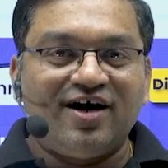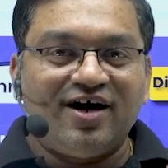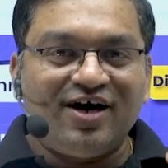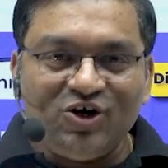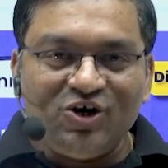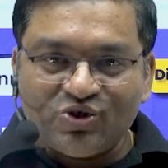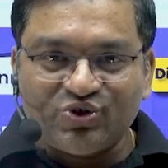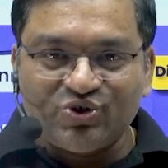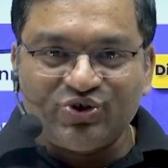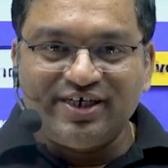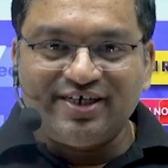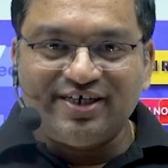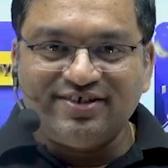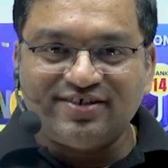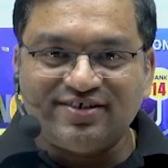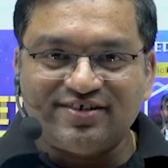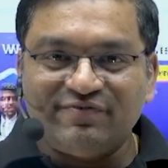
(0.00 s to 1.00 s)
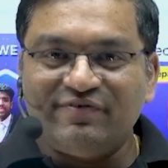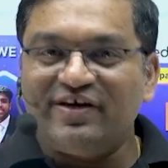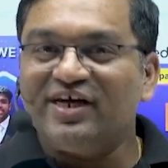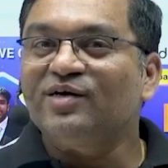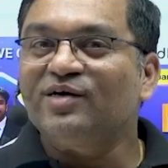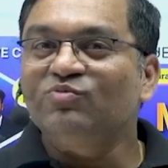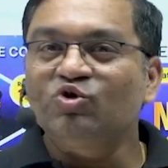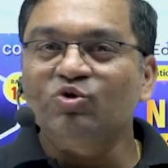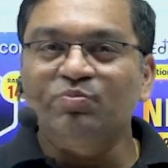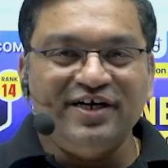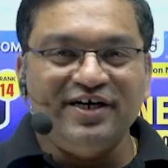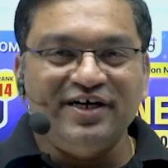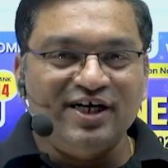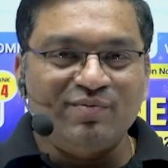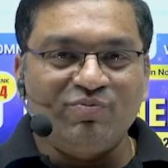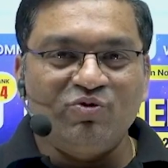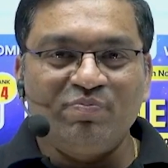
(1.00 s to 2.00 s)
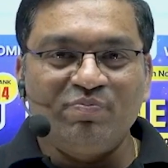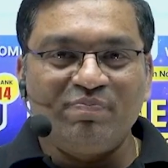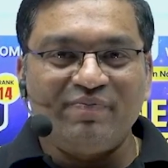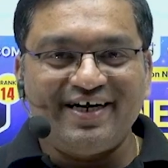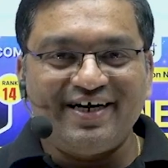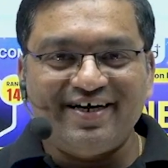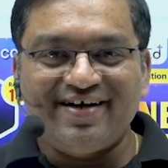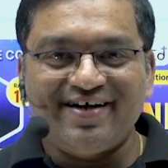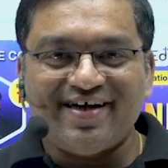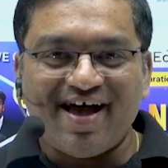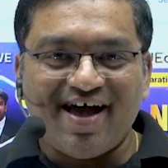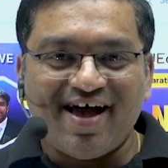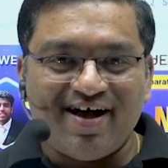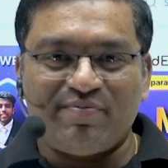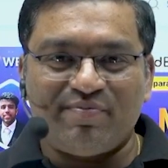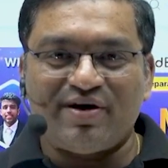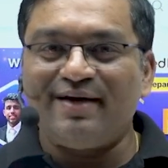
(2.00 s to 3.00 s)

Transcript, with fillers: Hello students, welcome to P W MedEd app.